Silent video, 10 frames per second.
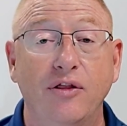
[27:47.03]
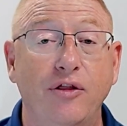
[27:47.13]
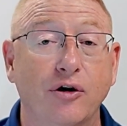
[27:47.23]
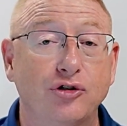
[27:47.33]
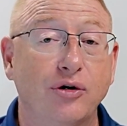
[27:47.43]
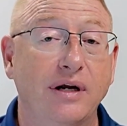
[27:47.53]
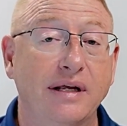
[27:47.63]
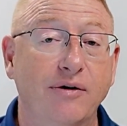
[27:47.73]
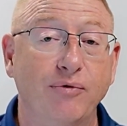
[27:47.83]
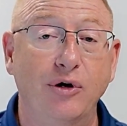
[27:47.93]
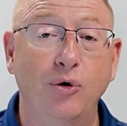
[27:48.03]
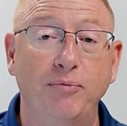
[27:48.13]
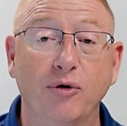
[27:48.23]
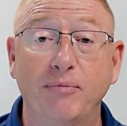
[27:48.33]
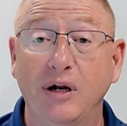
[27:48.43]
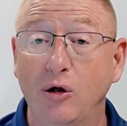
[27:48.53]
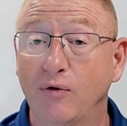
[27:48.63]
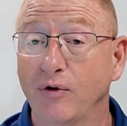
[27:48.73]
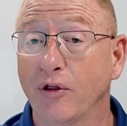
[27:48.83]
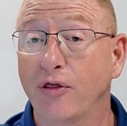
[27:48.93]
They're trying to recoup their money
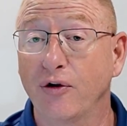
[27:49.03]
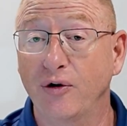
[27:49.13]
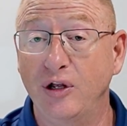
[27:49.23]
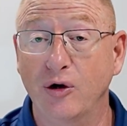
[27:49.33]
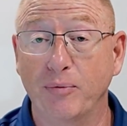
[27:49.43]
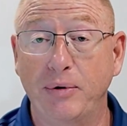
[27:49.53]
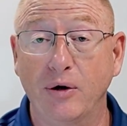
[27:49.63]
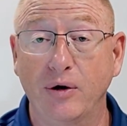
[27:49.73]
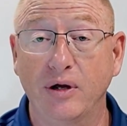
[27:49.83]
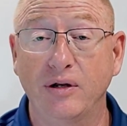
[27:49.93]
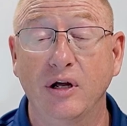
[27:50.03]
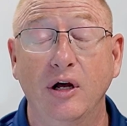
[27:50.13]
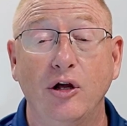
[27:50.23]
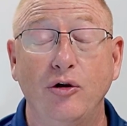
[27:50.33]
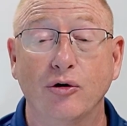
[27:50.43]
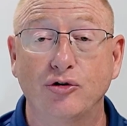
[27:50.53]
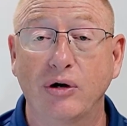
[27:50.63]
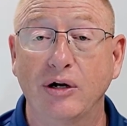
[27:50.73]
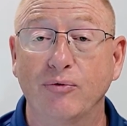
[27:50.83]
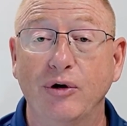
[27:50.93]
over a 30-year period. You're
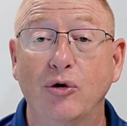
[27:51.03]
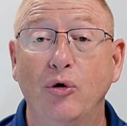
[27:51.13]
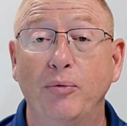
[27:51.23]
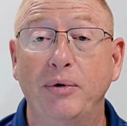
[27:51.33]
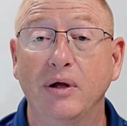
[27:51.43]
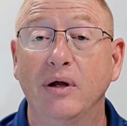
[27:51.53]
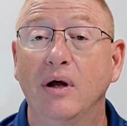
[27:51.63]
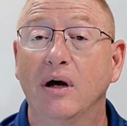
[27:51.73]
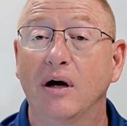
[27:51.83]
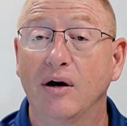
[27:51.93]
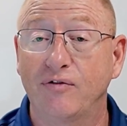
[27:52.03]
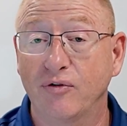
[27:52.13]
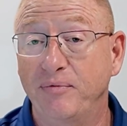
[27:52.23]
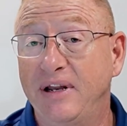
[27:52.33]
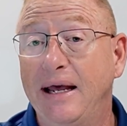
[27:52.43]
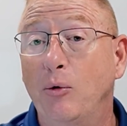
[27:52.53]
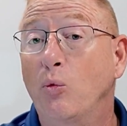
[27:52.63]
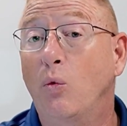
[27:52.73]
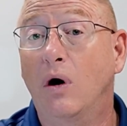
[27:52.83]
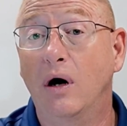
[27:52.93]
trying to recoup it from day
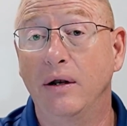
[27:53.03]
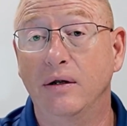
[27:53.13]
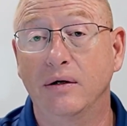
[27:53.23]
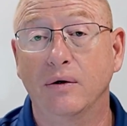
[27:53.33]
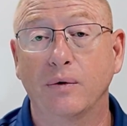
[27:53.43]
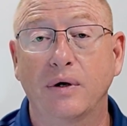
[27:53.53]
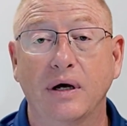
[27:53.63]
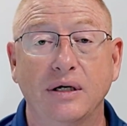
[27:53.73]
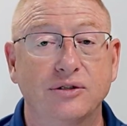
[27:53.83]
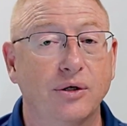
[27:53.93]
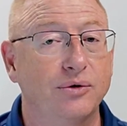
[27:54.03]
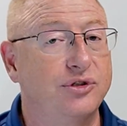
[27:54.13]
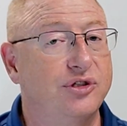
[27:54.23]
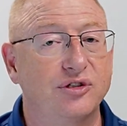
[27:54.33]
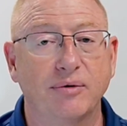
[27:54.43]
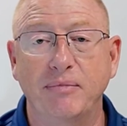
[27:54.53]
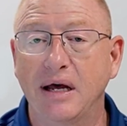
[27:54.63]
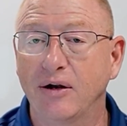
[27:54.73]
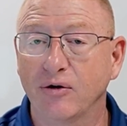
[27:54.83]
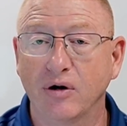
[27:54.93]
one. Okay, so it's just a
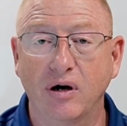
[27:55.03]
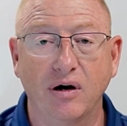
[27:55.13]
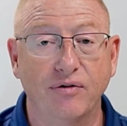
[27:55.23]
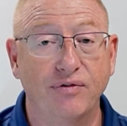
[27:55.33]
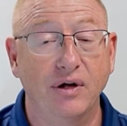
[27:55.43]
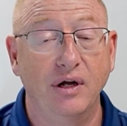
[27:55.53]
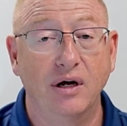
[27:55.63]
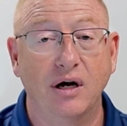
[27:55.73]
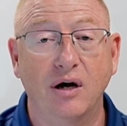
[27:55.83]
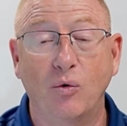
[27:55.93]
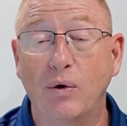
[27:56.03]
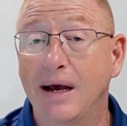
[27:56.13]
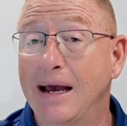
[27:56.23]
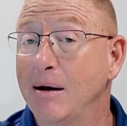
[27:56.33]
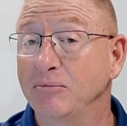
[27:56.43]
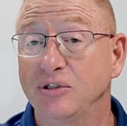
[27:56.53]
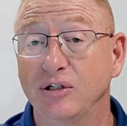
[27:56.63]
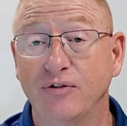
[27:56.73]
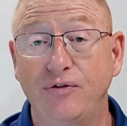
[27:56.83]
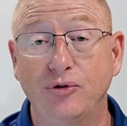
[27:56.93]
matter of what happens
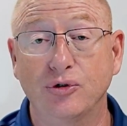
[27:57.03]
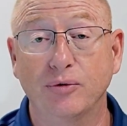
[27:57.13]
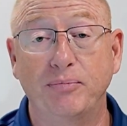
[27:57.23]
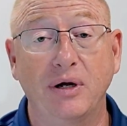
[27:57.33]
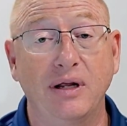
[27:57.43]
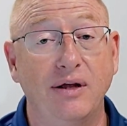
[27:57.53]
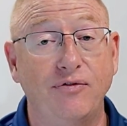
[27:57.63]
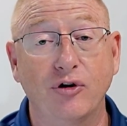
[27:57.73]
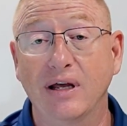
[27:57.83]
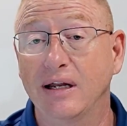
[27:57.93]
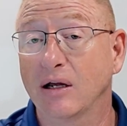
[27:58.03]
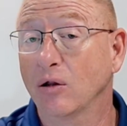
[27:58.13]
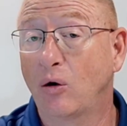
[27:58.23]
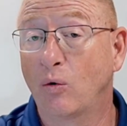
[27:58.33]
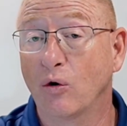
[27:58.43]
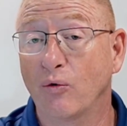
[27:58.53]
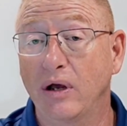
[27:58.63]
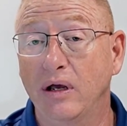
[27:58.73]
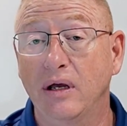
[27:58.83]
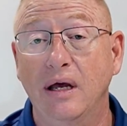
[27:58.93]
in the future, but if you're getting a lower
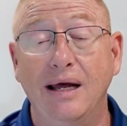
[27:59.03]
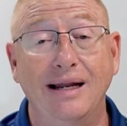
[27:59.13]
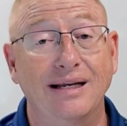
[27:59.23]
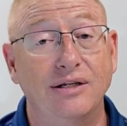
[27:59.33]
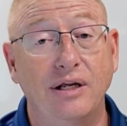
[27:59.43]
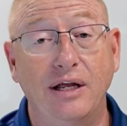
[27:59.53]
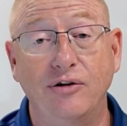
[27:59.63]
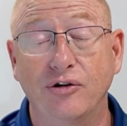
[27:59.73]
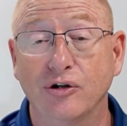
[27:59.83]
rate and